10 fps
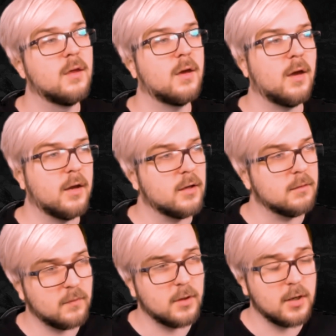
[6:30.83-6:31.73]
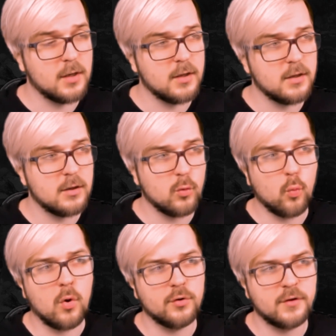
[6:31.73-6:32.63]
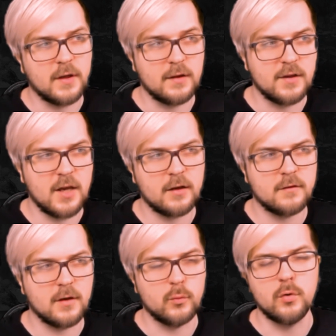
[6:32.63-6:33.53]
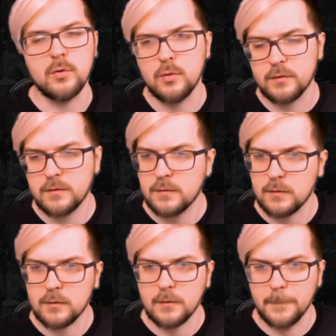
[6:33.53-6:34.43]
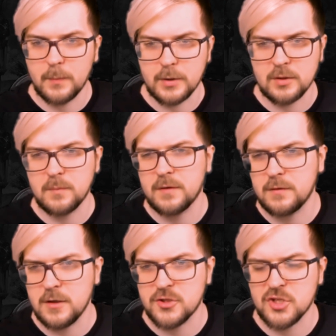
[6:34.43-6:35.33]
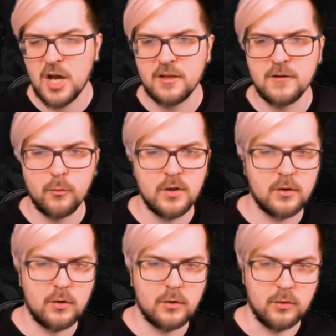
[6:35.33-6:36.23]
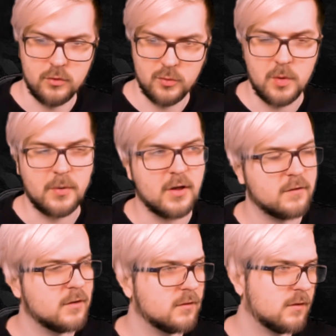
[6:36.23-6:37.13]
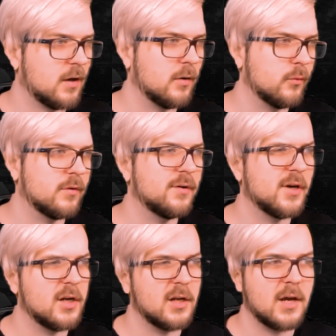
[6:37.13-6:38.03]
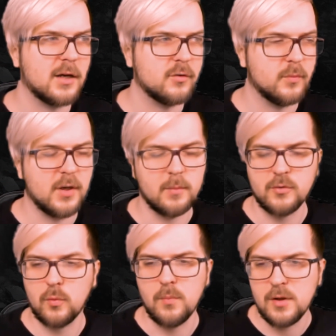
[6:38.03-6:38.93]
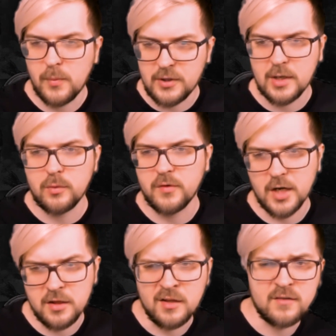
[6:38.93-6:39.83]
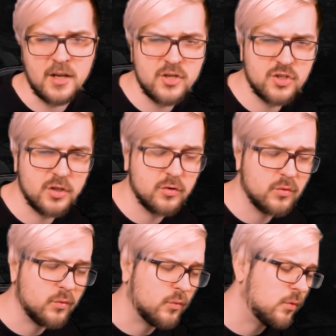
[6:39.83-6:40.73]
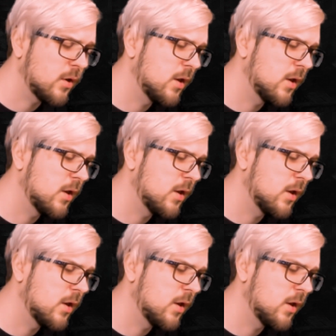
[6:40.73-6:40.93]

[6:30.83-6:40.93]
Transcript: I really wanted decks that would use Mirrodin Besieged as a win con to be present. I would really like to be able to mill my deck with Grinding Station to